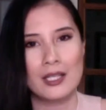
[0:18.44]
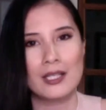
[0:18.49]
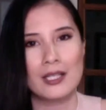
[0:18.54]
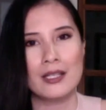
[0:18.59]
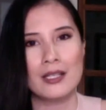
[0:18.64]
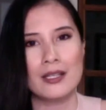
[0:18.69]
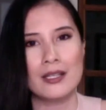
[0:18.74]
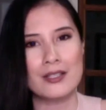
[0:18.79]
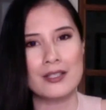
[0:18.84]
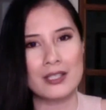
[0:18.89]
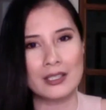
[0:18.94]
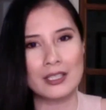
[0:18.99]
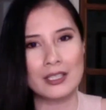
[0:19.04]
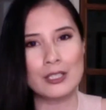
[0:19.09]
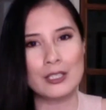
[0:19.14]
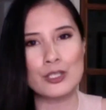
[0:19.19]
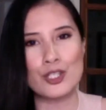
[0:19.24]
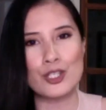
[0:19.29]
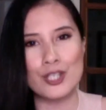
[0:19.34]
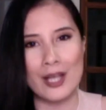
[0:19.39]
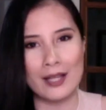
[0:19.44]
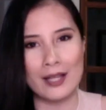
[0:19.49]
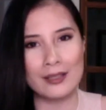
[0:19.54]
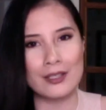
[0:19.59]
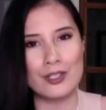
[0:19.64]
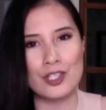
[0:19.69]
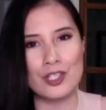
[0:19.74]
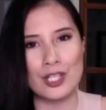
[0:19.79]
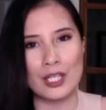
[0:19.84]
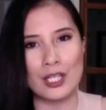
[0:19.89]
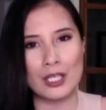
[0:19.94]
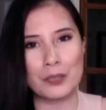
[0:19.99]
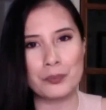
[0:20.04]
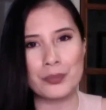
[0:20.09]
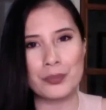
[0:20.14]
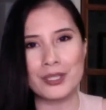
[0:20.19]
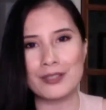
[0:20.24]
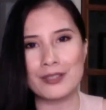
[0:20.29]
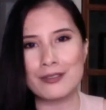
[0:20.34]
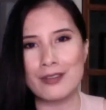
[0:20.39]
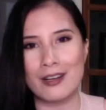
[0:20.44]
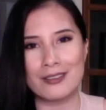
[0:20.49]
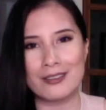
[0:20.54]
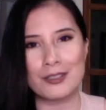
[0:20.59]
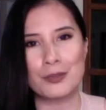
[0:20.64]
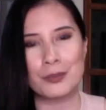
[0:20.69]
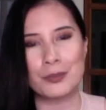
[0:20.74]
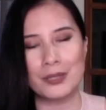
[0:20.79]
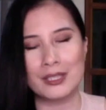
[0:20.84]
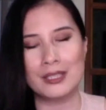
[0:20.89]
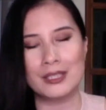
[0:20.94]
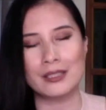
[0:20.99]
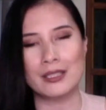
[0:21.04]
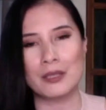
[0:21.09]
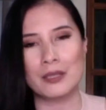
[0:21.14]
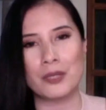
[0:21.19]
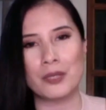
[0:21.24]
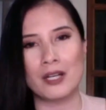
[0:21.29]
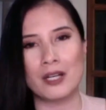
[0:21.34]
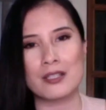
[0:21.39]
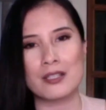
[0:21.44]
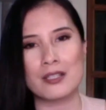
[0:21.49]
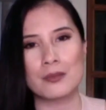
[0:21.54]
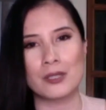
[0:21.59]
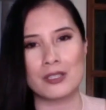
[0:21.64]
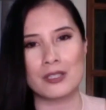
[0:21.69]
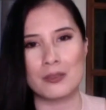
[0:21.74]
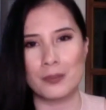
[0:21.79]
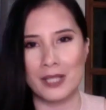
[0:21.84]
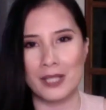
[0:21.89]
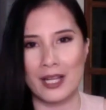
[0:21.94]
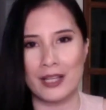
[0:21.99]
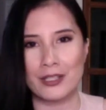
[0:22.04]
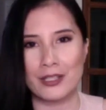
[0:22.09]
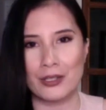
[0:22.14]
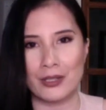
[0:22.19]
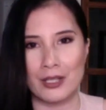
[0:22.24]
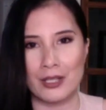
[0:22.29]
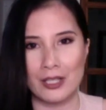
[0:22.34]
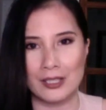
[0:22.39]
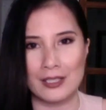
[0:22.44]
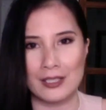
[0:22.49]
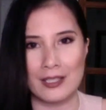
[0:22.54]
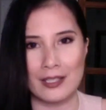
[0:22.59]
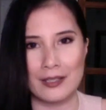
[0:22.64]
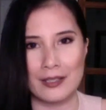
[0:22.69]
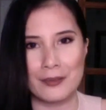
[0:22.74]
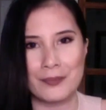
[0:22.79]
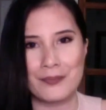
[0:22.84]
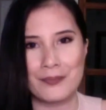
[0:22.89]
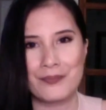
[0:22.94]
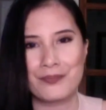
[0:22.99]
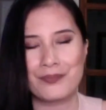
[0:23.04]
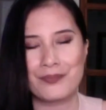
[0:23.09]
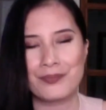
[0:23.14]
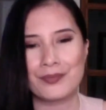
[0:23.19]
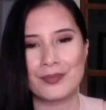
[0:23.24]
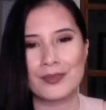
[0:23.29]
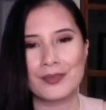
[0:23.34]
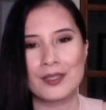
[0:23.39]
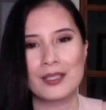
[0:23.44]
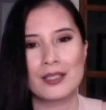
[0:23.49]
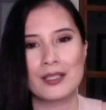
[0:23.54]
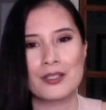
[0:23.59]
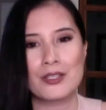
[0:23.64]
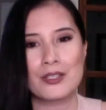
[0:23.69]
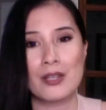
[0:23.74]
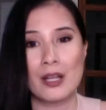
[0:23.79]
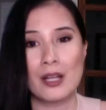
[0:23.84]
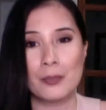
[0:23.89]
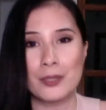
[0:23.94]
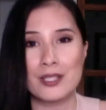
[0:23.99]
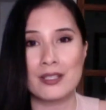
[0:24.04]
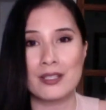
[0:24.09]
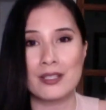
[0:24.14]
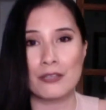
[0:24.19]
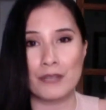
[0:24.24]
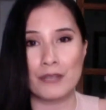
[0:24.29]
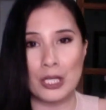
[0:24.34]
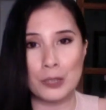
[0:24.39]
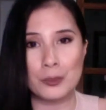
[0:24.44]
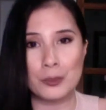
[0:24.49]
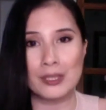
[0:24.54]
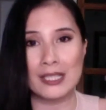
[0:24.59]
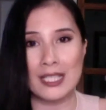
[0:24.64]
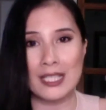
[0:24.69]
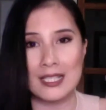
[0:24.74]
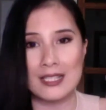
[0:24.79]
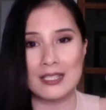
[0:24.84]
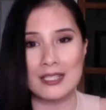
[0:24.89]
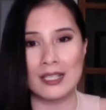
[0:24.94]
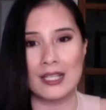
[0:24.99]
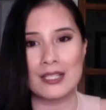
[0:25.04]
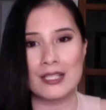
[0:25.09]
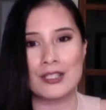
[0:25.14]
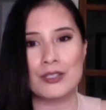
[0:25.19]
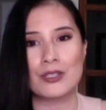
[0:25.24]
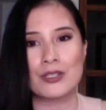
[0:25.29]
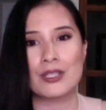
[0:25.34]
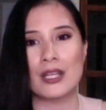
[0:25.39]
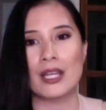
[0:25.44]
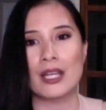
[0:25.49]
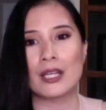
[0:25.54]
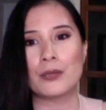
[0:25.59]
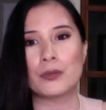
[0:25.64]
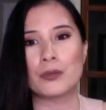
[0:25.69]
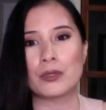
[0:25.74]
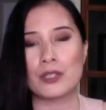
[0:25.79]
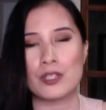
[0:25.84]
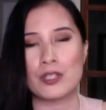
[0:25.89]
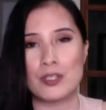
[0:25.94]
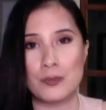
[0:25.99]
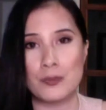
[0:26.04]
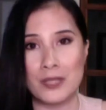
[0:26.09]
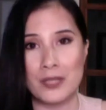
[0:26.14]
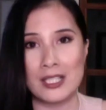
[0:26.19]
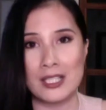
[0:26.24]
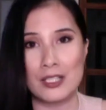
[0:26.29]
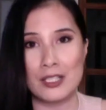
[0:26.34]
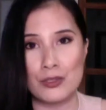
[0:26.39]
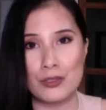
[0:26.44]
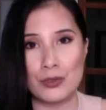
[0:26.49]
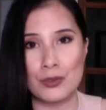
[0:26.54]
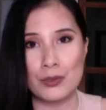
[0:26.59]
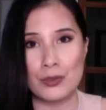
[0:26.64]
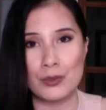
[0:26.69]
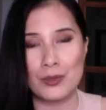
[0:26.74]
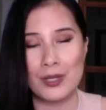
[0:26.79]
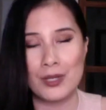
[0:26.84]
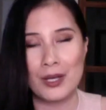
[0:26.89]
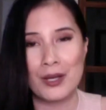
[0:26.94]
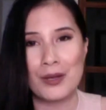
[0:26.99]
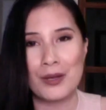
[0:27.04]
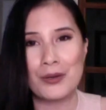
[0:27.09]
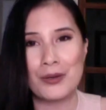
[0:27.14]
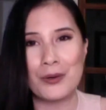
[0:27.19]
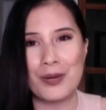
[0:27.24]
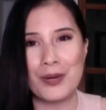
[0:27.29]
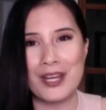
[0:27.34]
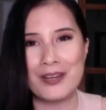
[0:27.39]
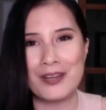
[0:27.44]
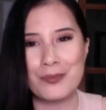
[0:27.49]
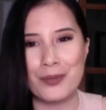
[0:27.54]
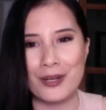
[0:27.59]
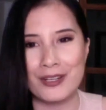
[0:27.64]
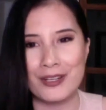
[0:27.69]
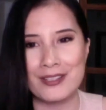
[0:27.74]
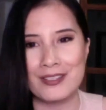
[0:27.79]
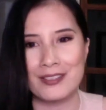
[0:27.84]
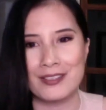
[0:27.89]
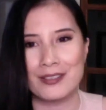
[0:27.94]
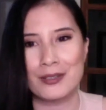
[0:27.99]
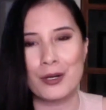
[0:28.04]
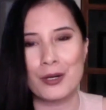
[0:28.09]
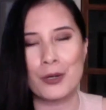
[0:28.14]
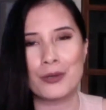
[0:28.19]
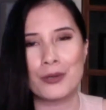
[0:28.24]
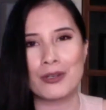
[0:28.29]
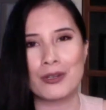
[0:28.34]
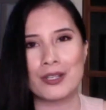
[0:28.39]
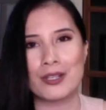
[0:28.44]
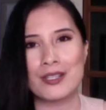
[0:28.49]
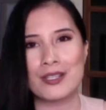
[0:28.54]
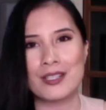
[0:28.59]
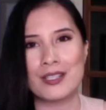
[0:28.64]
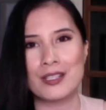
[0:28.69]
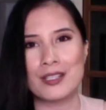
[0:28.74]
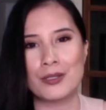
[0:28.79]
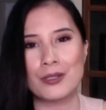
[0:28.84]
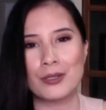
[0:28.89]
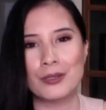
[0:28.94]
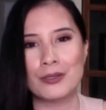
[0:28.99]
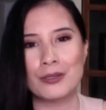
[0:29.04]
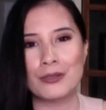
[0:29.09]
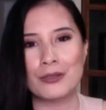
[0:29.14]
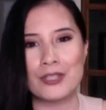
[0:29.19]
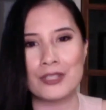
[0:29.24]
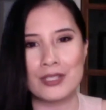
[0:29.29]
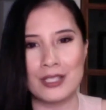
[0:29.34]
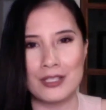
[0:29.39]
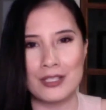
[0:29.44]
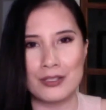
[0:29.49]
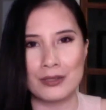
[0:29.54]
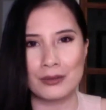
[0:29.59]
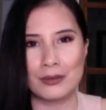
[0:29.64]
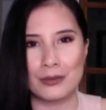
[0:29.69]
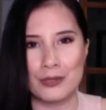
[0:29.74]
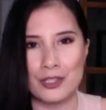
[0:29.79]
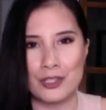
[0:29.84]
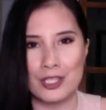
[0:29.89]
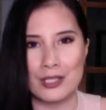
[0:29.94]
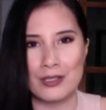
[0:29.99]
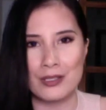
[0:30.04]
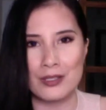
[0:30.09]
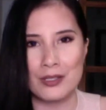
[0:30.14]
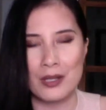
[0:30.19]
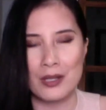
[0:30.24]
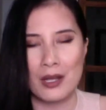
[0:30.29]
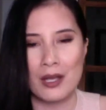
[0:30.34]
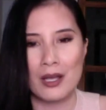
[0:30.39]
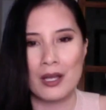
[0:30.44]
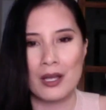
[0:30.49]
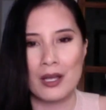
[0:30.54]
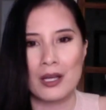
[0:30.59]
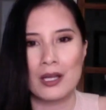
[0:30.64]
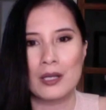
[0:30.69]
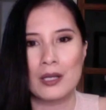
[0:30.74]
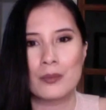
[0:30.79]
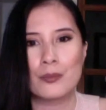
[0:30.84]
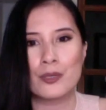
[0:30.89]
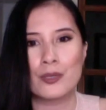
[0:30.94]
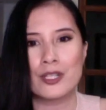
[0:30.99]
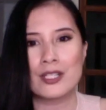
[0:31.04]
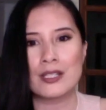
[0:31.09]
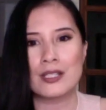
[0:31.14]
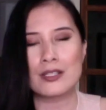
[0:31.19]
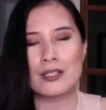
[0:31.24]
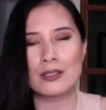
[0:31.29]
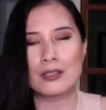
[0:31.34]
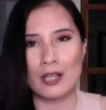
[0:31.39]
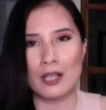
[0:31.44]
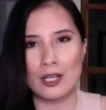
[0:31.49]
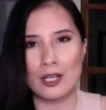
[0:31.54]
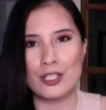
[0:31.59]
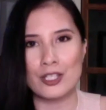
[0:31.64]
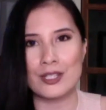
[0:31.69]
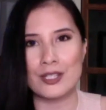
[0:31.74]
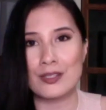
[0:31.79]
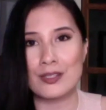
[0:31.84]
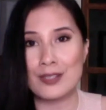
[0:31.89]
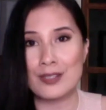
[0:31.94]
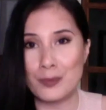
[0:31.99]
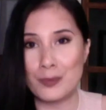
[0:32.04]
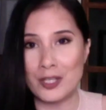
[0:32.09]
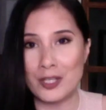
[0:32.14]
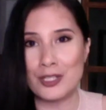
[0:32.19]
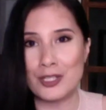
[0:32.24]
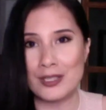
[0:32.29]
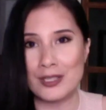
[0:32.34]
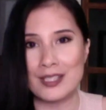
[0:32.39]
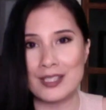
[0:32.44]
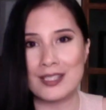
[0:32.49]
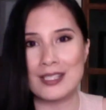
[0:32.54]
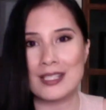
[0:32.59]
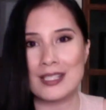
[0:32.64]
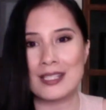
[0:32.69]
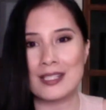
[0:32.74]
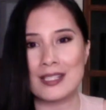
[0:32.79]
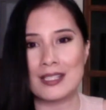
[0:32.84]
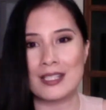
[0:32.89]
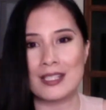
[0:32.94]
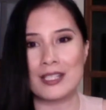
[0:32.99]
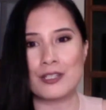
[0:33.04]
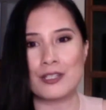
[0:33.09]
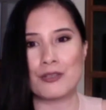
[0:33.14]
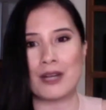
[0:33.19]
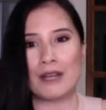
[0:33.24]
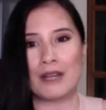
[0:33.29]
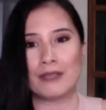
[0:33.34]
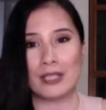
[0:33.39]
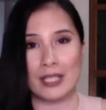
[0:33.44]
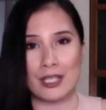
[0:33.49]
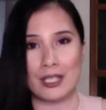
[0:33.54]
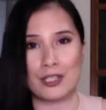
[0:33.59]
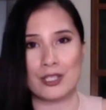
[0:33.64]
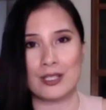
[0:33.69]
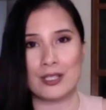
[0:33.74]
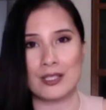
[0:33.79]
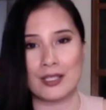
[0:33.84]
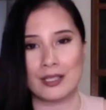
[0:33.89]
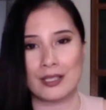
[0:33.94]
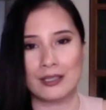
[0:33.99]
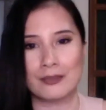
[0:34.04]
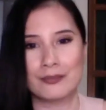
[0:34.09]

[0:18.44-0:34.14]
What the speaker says: it's a little challenging, but not completely impossible to plan your holiday. To help us get valuable insights, today we're speaking to Craig Burton, owner and CEO of Ski Solutions, Britain's largest specialist ski travel agency.